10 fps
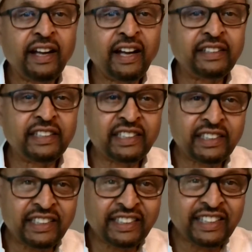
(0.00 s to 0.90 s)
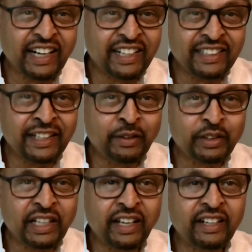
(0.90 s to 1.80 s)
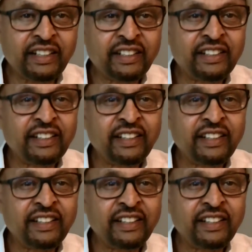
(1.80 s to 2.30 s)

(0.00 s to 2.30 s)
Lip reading: I just started the newsletter.